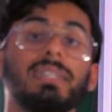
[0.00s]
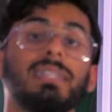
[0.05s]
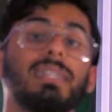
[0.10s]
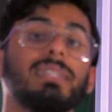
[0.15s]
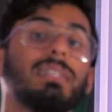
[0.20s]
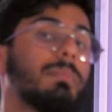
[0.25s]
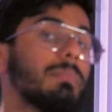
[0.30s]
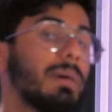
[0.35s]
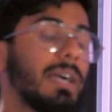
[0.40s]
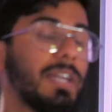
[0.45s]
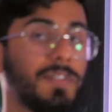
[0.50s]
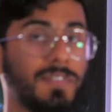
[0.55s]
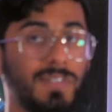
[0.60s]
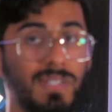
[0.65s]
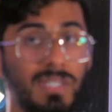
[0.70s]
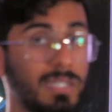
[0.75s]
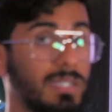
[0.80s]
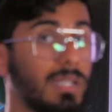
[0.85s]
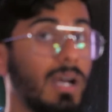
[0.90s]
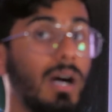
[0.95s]
And then they might have
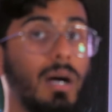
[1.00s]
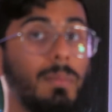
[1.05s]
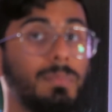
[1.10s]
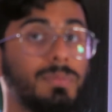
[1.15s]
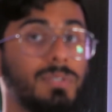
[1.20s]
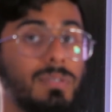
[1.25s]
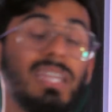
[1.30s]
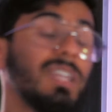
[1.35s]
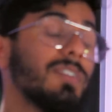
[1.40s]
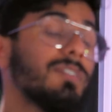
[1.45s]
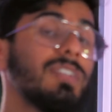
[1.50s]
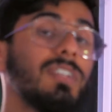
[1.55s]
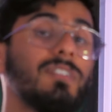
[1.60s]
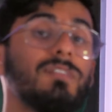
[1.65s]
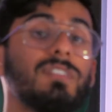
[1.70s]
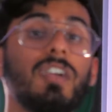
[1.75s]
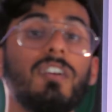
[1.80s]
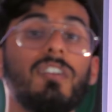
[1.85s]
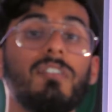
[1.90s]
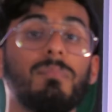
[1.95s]
stopped. Even
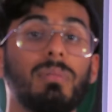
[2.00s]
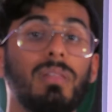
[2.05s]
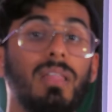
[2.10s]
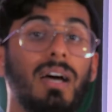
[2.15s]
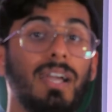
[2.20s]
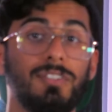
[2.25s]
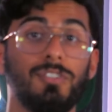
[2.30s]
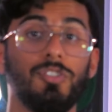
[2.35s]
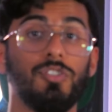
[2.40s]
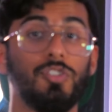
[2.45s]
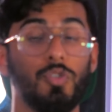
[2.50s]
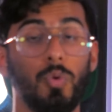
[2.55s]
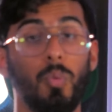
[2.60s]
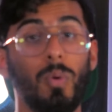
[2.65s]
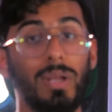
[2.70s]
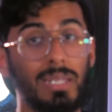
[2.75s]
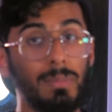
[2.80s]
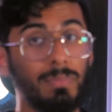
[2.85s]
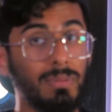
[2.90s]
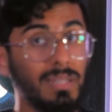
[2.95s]
if they applied to
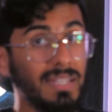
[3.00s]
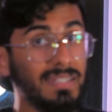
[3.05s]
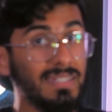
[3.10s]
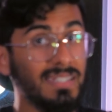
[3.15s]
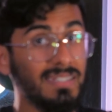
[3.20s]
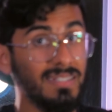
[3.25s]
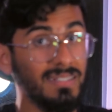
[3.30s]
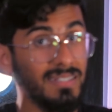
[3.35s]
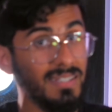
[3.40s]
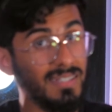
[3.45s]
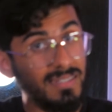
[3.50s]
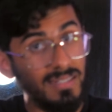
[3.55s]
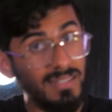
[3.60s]
20 places and they